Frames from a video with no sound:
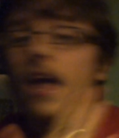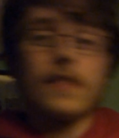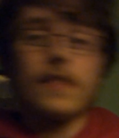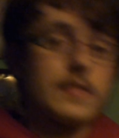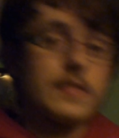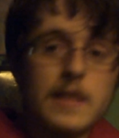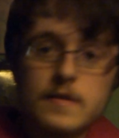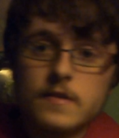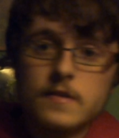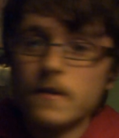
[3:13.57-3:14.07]

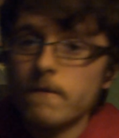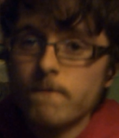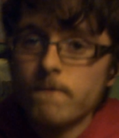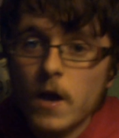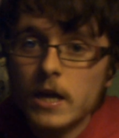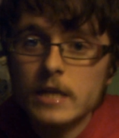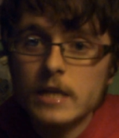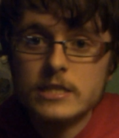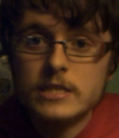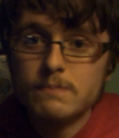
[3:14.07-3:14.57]
this is a
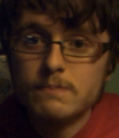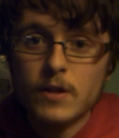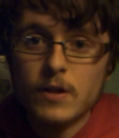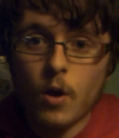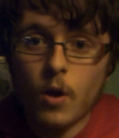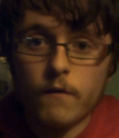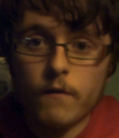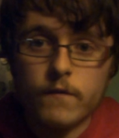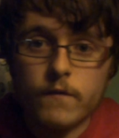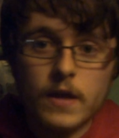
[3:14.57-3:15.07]
fucking
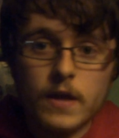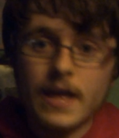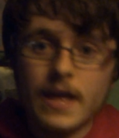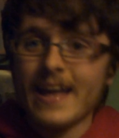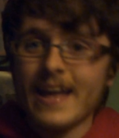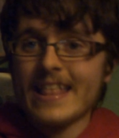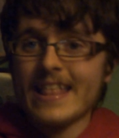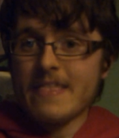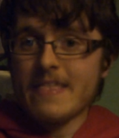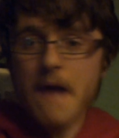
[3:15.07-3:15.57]
spin-off.
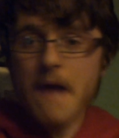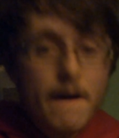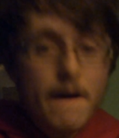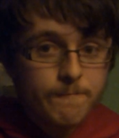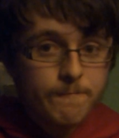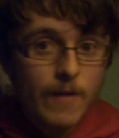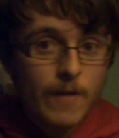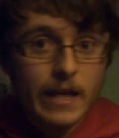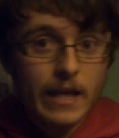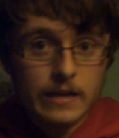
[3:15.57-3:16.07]

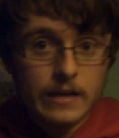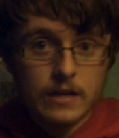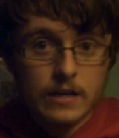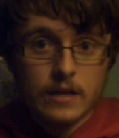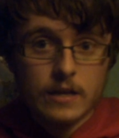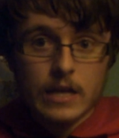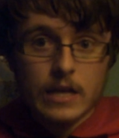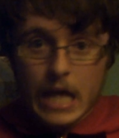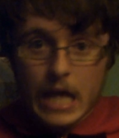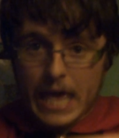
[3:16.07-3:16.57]
Nothing.
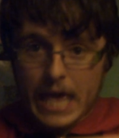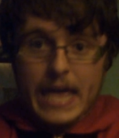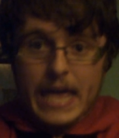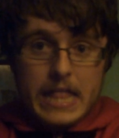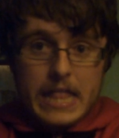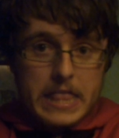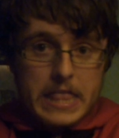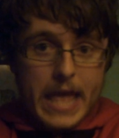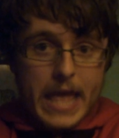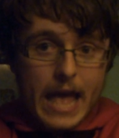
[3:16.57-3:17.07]
It
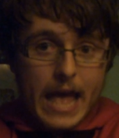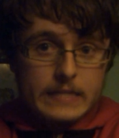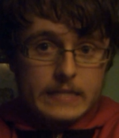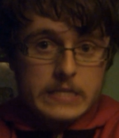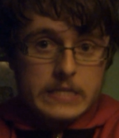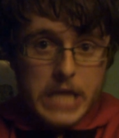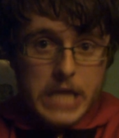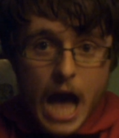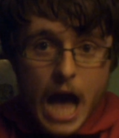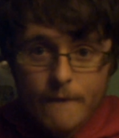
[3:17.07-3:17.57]
has
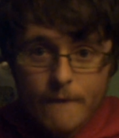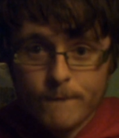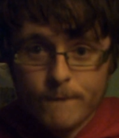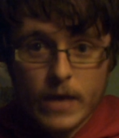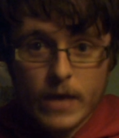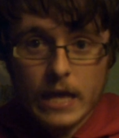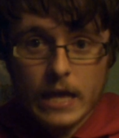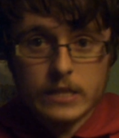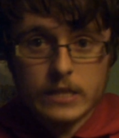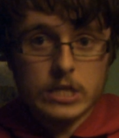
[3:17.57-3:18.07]

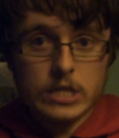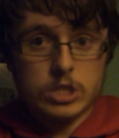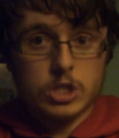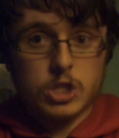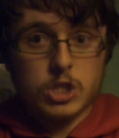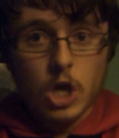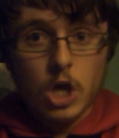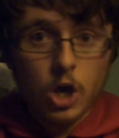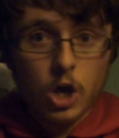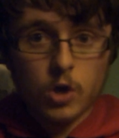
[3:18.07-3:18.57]
nothing to
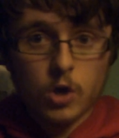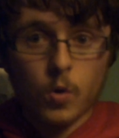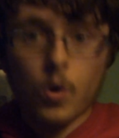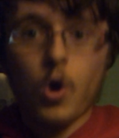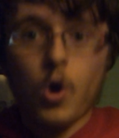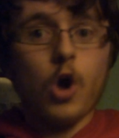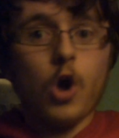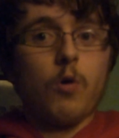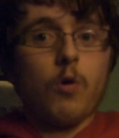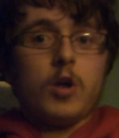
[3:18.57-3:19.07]
do
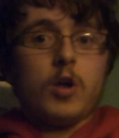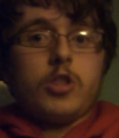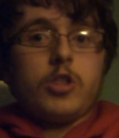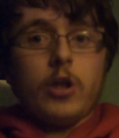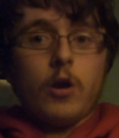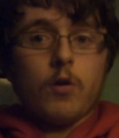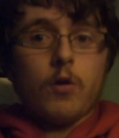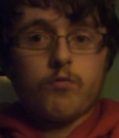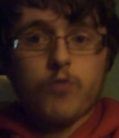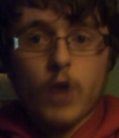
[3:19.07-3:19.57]
with
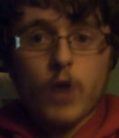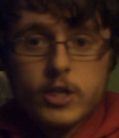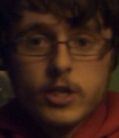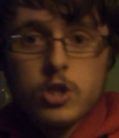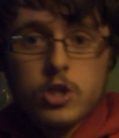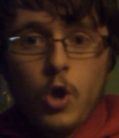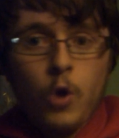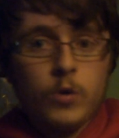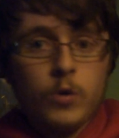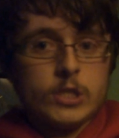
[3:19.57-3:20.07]
the
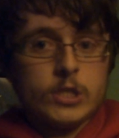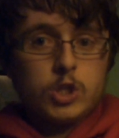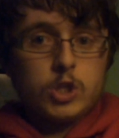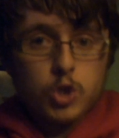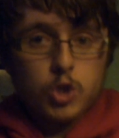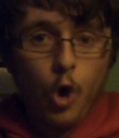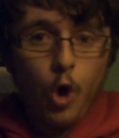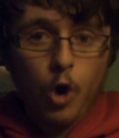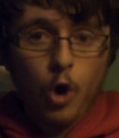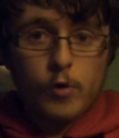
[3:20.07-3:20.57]
original
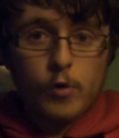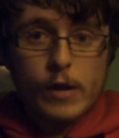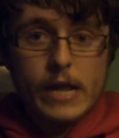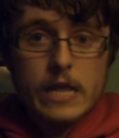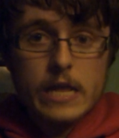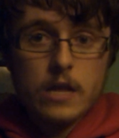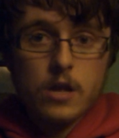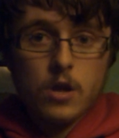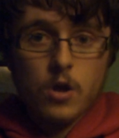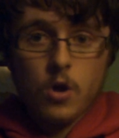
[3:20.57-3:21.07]

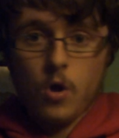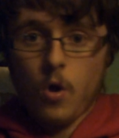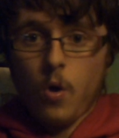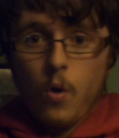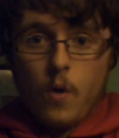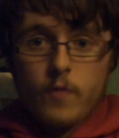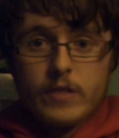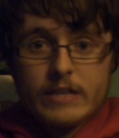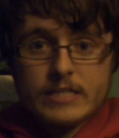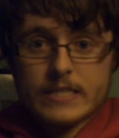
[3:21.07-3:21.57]
story
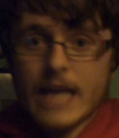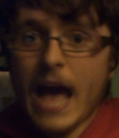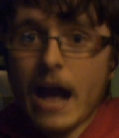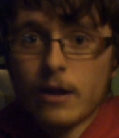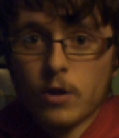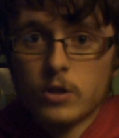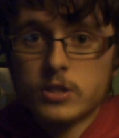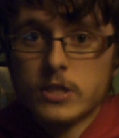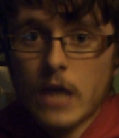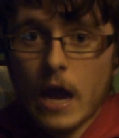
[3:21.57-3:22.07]
of the Attack
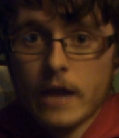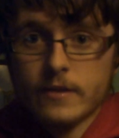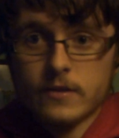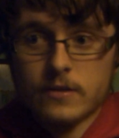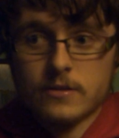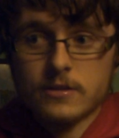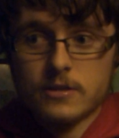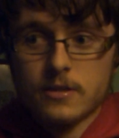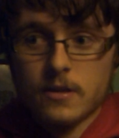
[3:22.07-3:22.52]
on Titan.